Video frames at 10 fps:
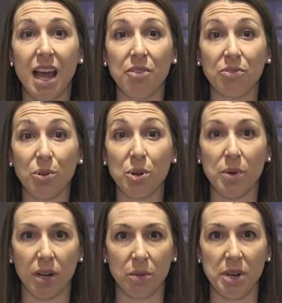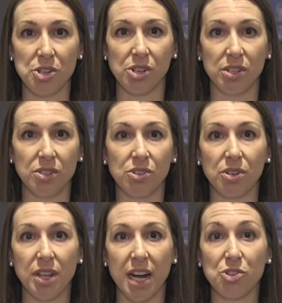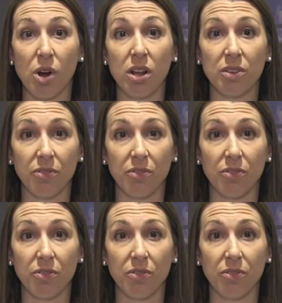and fluid reclamation during the hydraulic